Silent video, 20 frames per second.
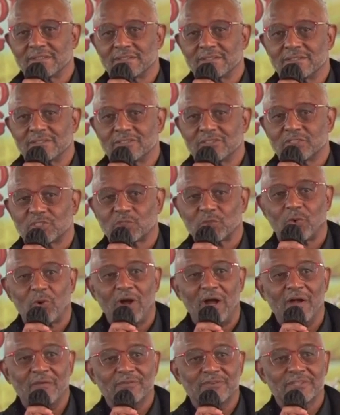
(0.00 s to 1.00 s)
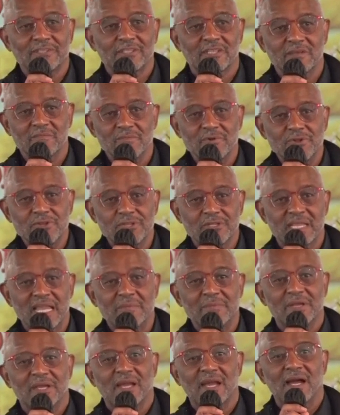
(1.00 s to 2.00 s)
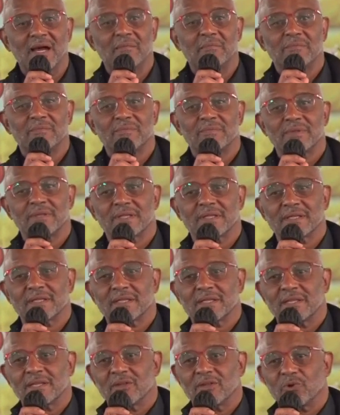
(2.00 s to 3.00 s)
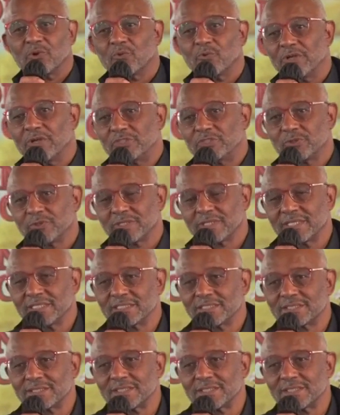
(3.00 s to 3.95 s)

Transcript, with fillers: So often communion can become ritualistic